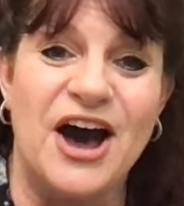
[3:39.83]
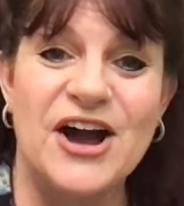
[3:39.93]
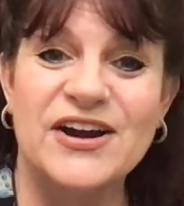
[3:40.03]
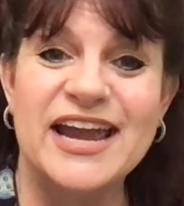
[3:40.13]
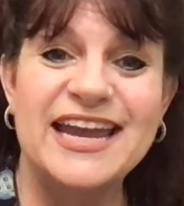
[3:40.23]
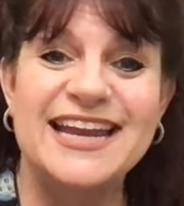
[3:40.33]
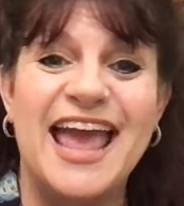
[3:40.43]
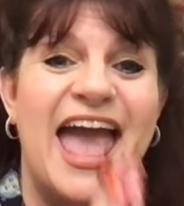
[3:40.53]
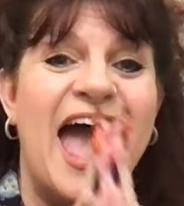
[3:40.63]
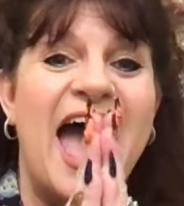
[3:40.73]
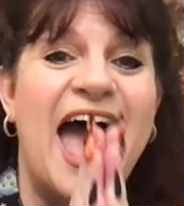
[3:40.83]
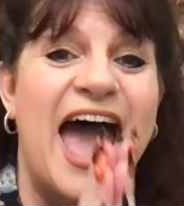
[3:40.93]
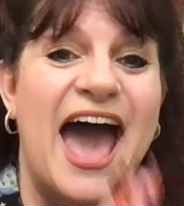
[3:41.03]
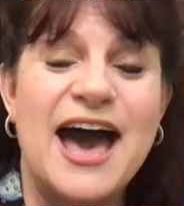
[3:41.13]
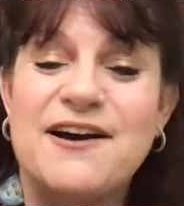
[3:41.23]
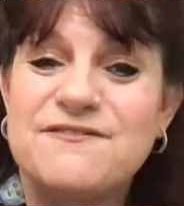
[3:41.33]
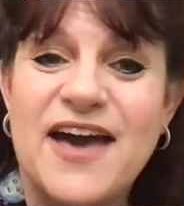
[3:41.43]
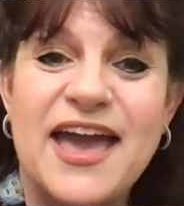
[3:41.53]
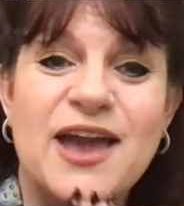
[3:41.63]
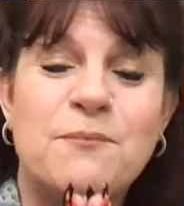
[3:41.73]
All right. Have
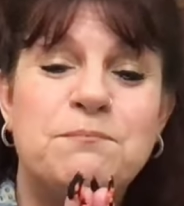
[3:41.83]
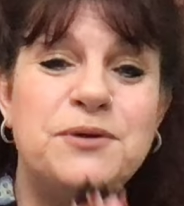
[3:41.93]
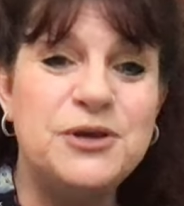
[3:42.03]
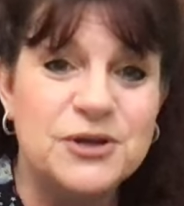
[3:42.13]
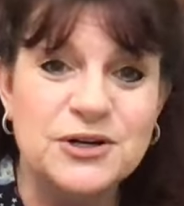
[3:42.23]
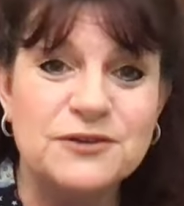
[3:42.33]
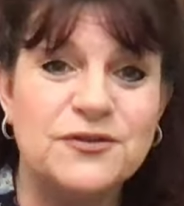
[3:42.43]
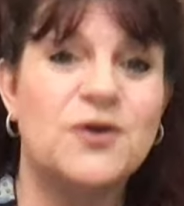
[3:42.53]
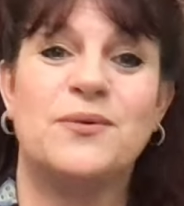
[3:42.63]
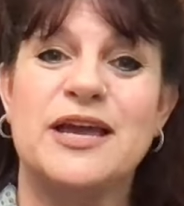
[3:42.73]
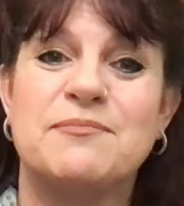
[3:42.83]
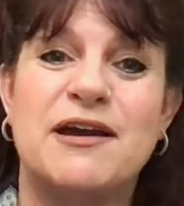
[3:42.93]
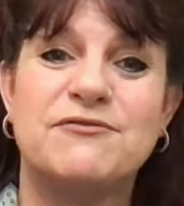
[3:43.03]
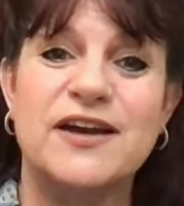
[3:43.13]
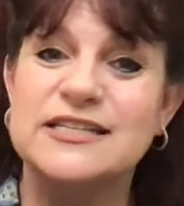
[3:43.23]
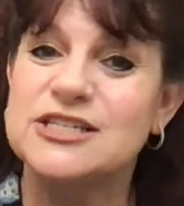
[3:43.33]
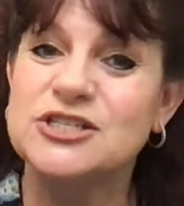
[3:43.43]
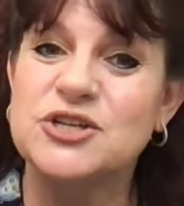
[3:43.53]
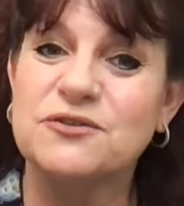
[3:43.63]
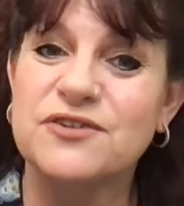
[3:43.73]
a beautiful week, my friends.
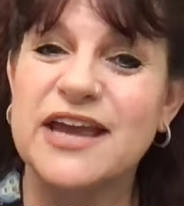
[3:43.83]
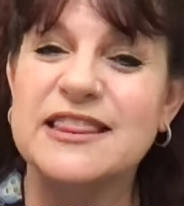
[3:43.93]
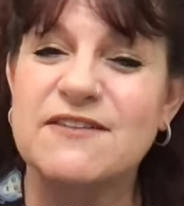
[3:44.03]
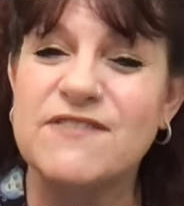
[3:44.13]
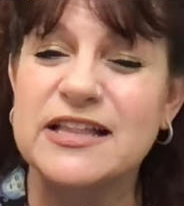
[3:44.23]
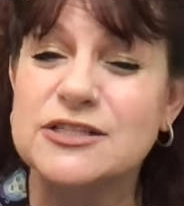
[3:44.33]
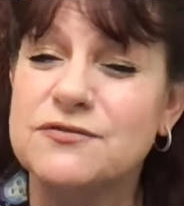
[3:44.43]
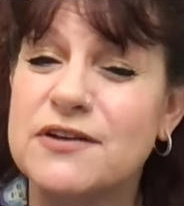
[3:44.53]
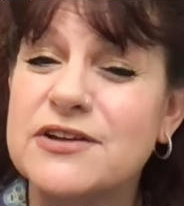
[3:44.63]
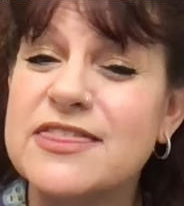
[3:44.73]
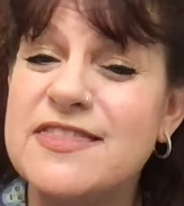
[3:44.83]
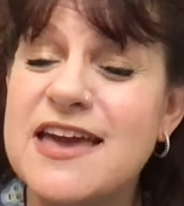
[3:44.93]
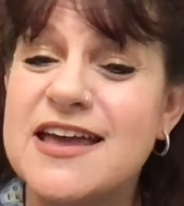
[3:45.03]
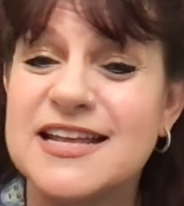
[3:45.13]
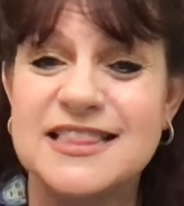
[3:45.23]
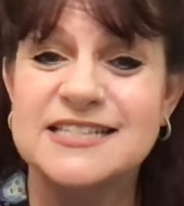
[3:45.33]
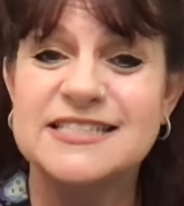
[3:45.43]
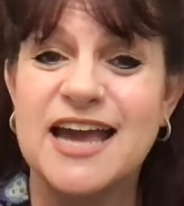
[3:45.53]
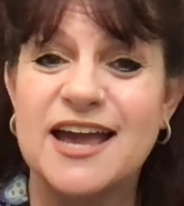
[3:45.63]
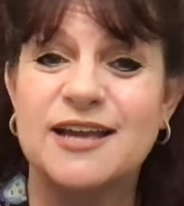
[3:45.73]
And don't forget, the veil is very thin at this
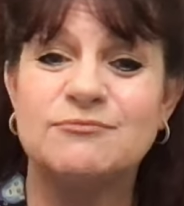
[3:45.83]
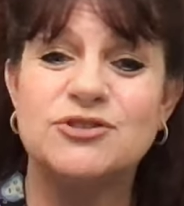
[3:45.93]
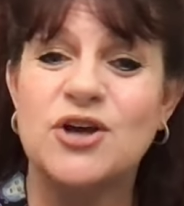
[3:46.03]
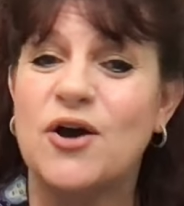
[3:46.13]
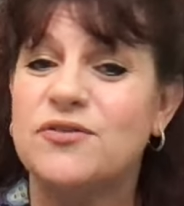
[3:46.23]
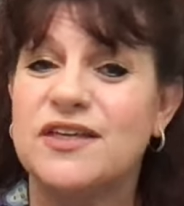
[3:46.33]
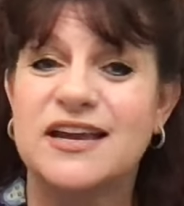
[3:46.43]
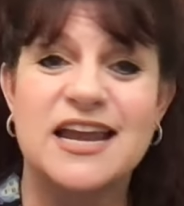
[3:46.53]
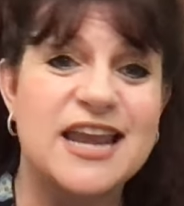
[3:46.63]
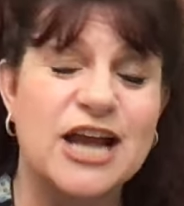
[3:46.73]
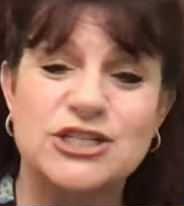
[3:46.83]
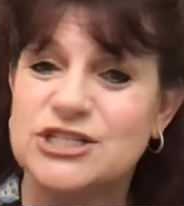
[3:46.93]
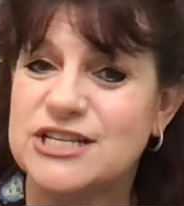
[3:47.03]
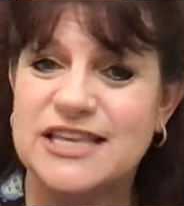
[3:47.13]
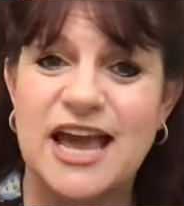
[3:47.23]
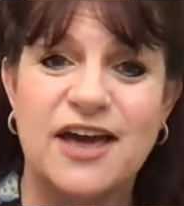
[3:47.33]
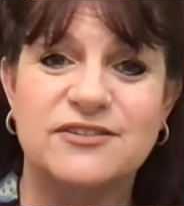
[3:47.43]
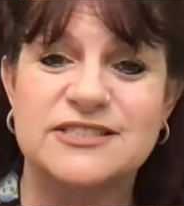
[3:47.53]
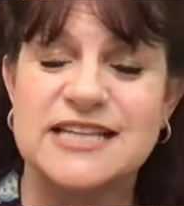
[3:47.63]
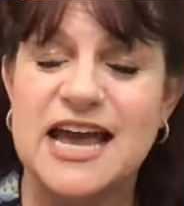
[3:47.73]
time, so the connection to the
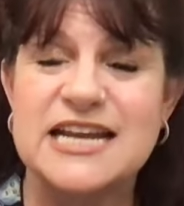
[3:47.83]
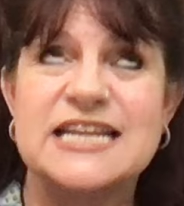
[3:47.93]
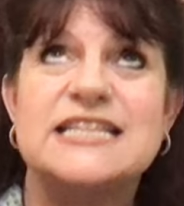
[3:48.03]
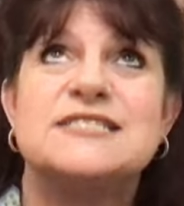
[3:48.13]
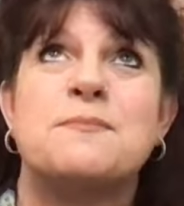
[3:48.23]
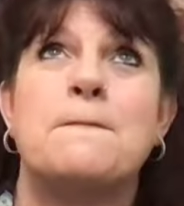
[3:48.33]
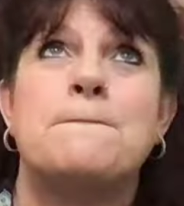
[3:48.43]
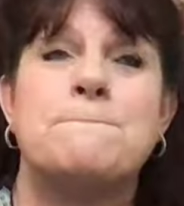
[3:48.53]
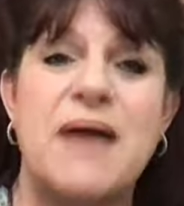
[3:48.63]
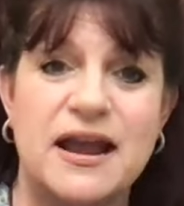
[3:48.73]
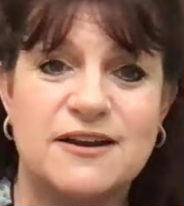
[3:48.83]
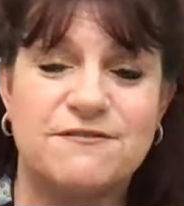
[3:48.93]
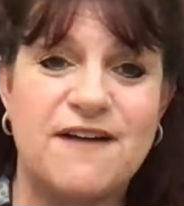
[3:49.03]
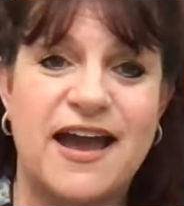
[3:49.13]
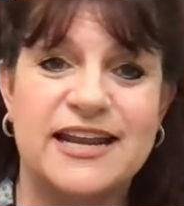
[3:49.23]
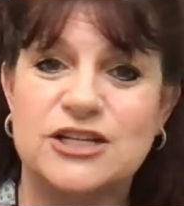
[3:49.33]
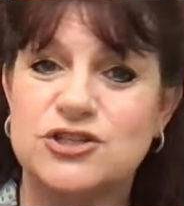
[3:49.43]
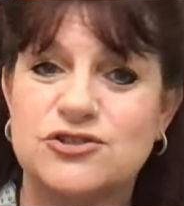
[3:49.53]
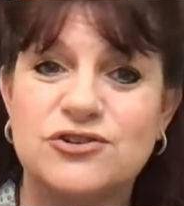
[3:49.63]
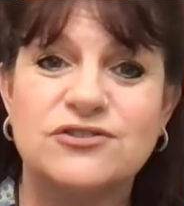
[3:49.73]
other side is magnified. Get
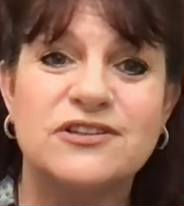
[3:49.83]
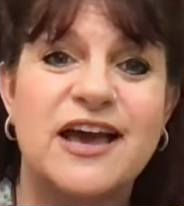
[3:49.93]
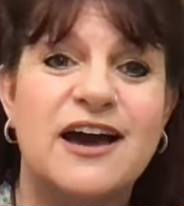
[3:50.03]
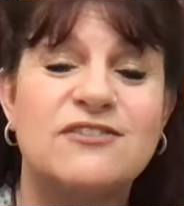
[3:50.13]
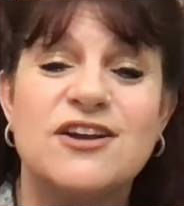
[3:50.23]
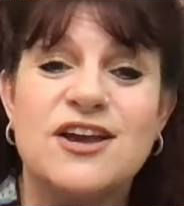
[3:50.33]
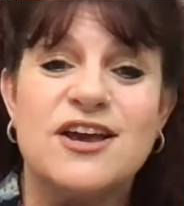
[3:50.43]
your journal out,